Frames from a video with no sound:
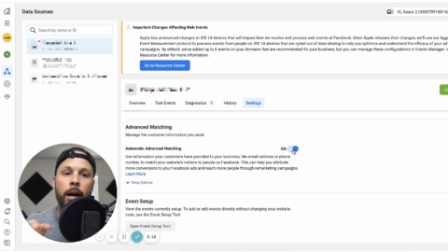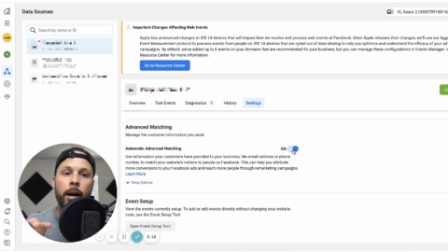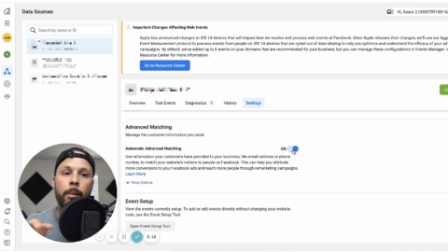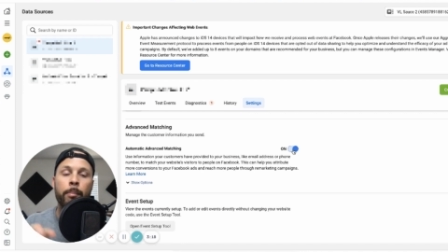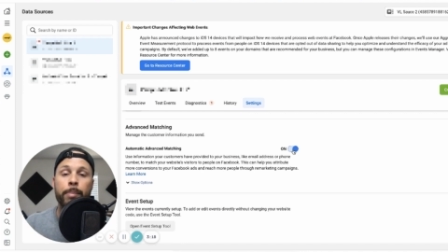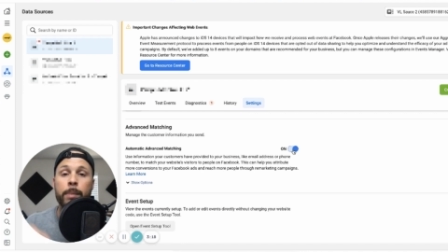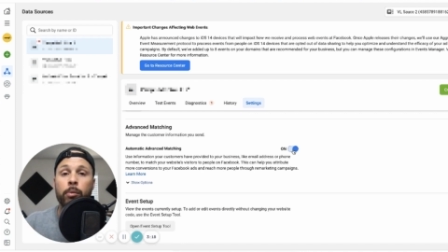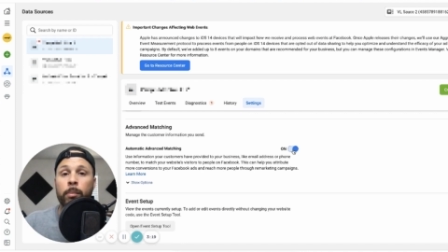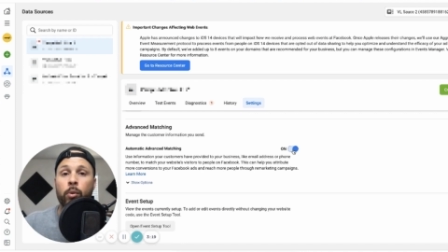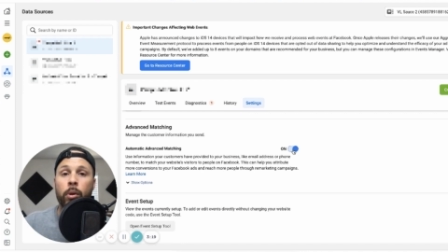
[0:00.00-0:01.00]
um,
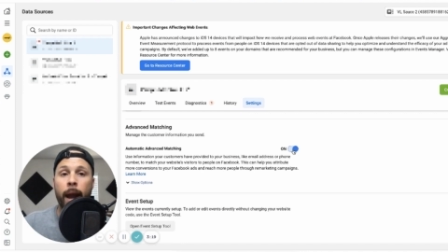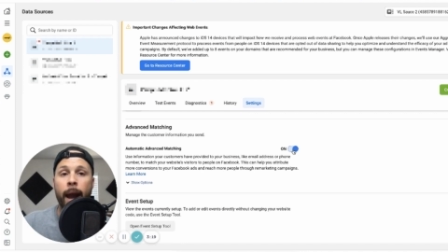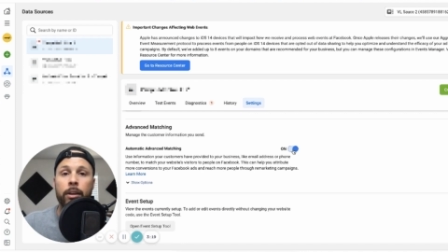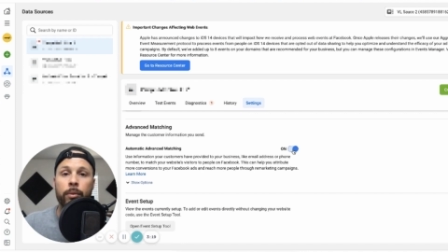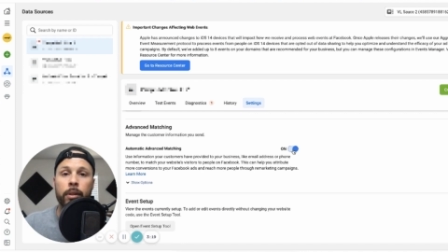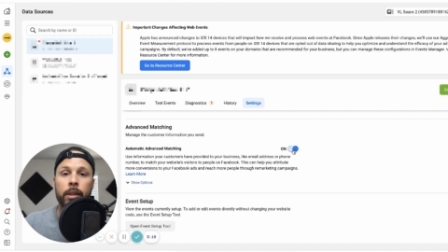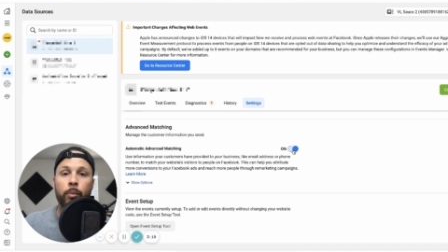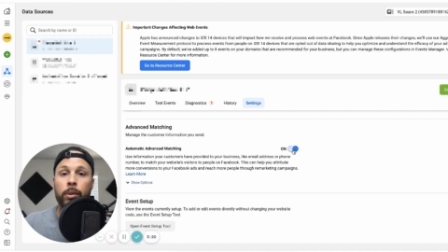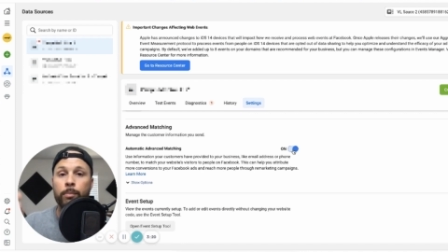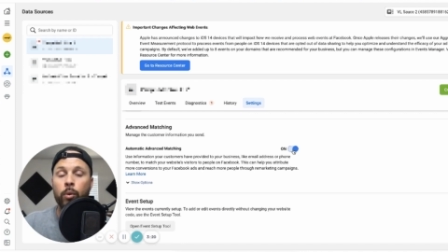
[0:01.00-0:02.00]
people more accurately
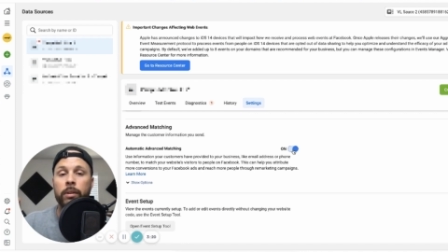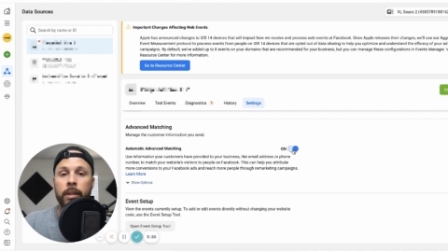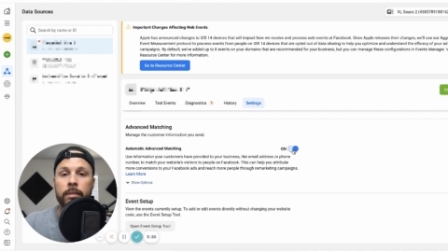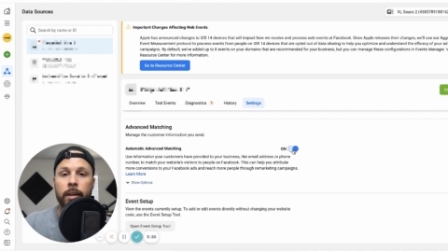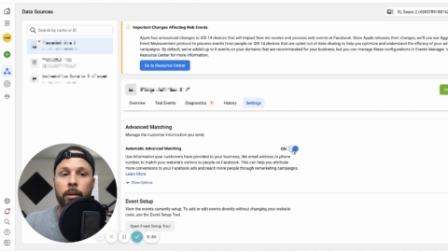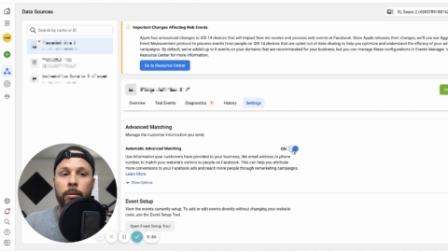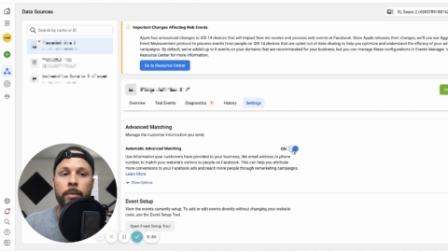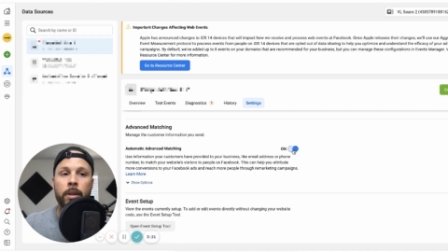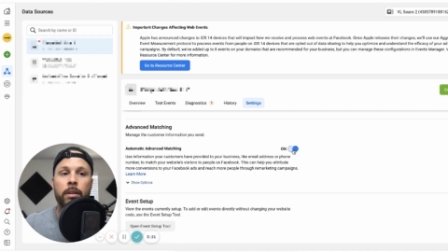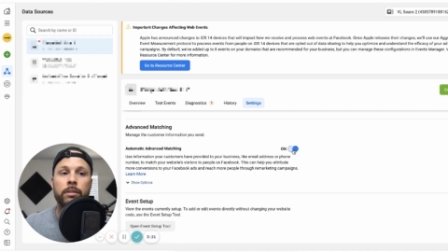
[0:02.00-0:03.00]
with more detail.
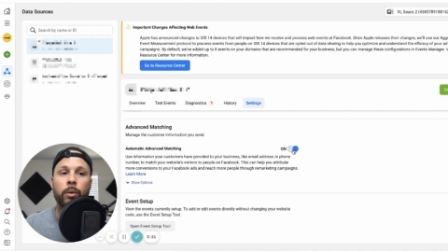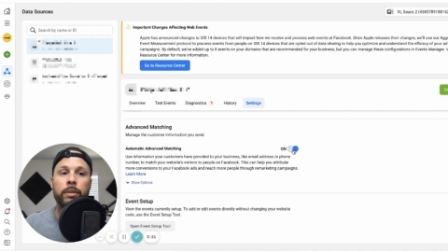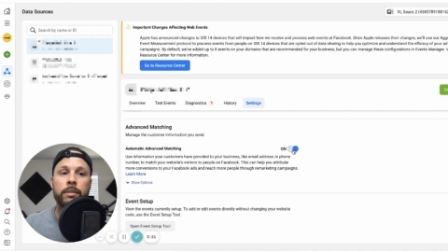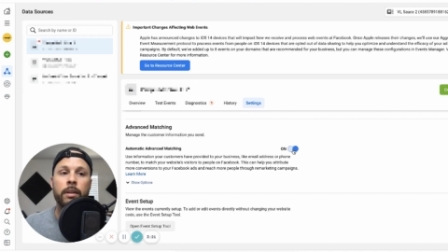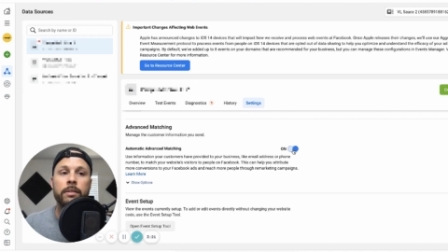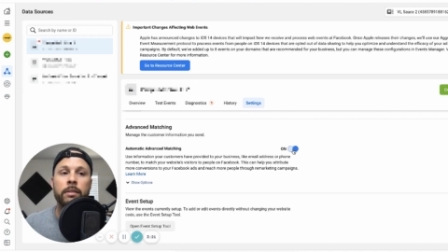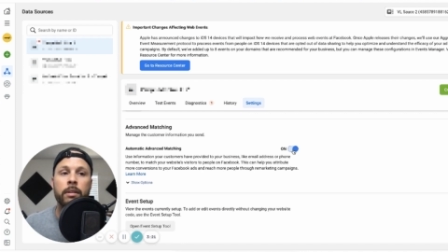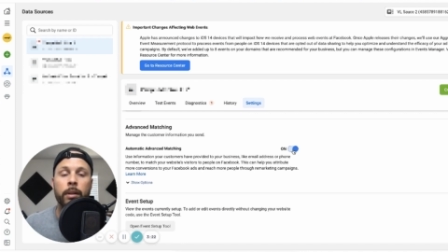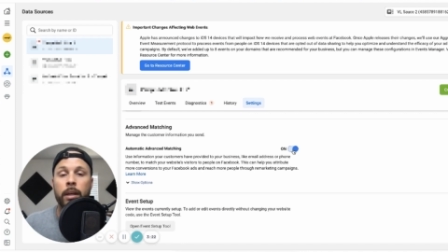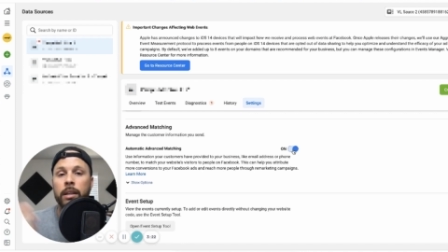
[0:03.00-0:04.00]
So it's it's
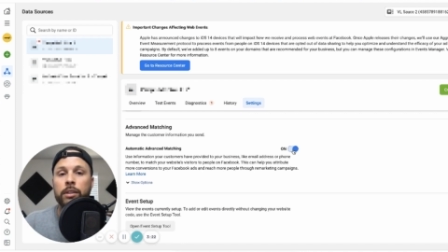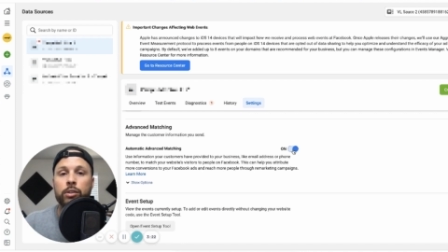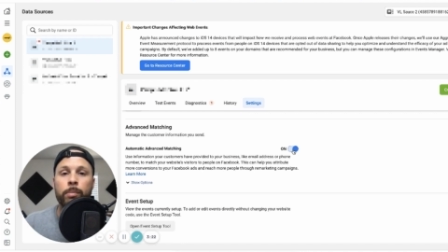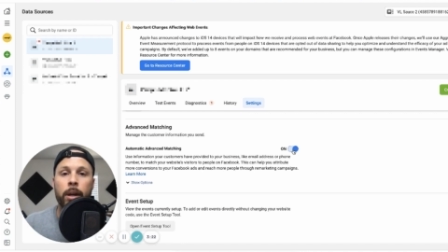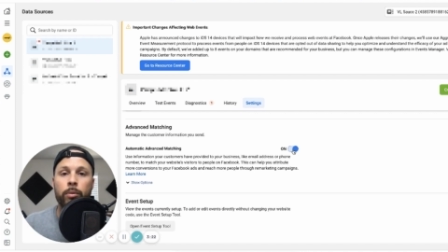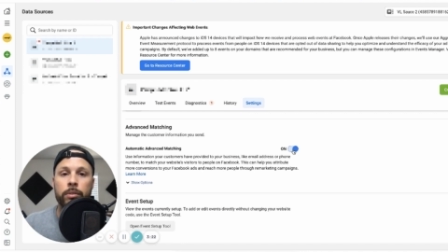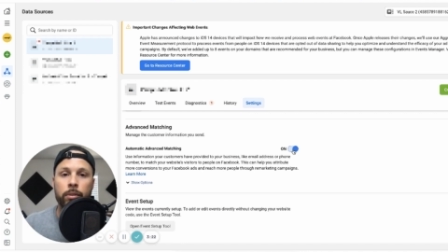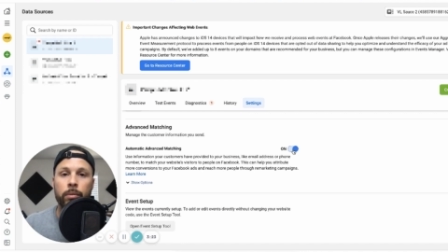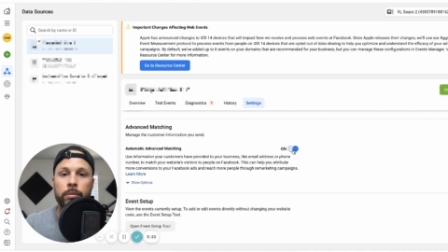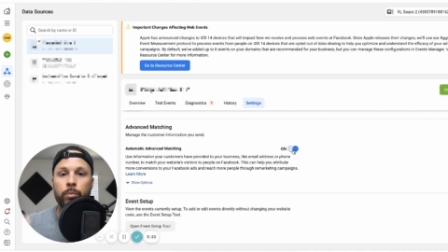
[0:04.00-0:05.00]
going to get you better
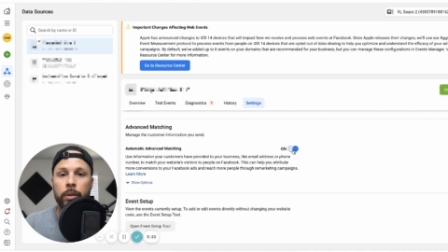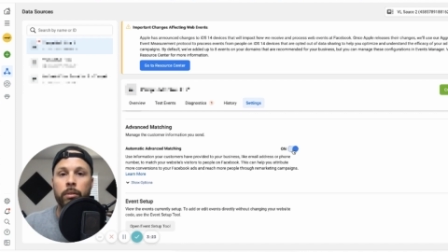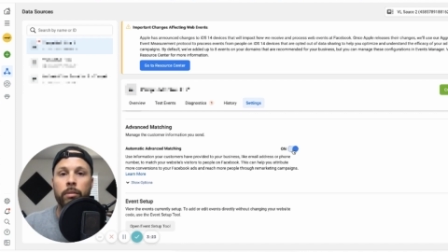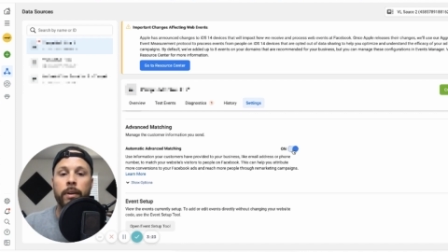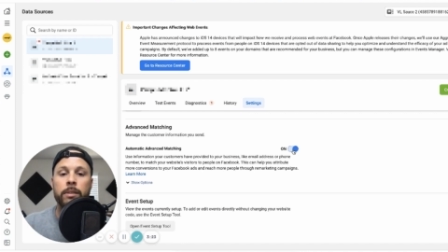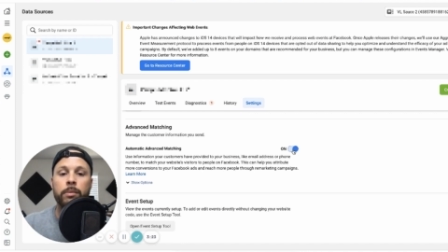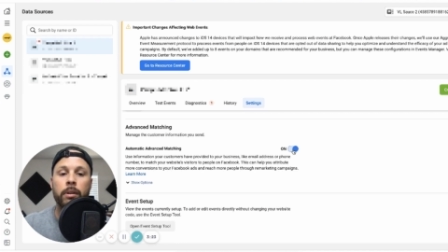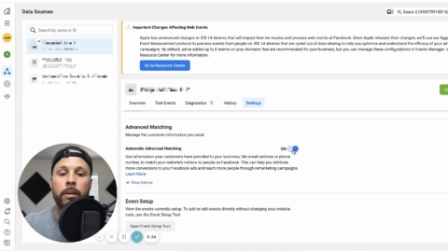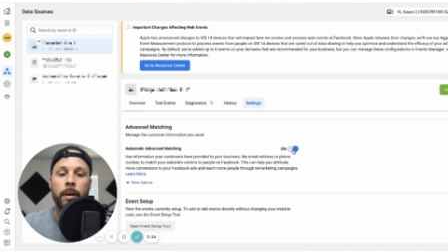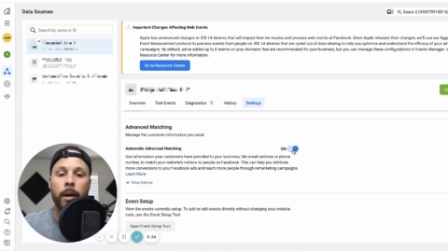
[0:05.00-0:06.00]
results with your
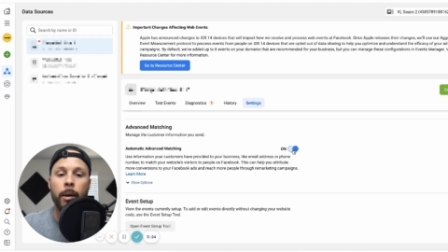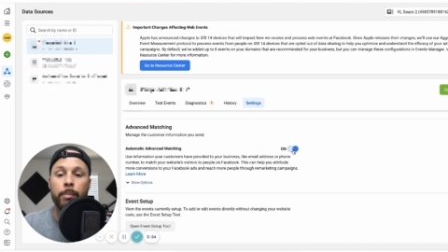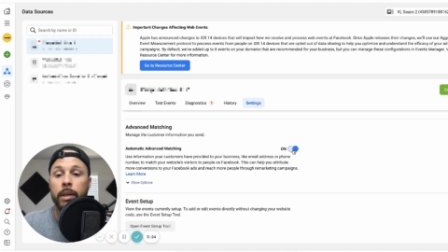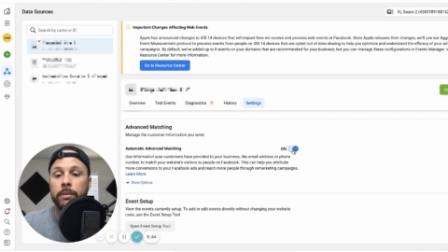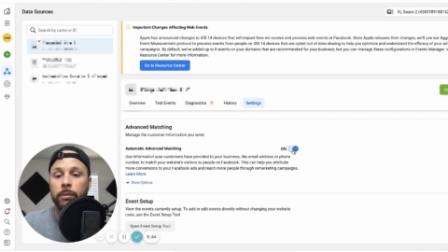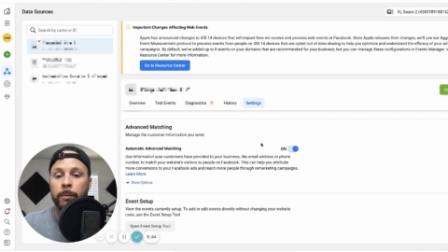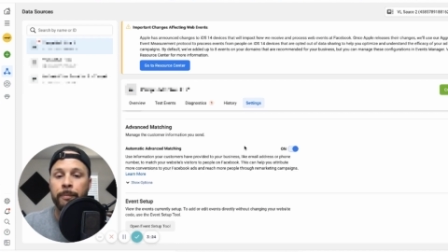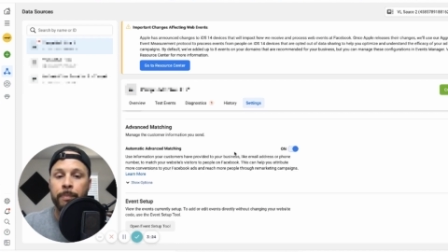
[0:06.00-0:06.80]
Facebook um, pixel.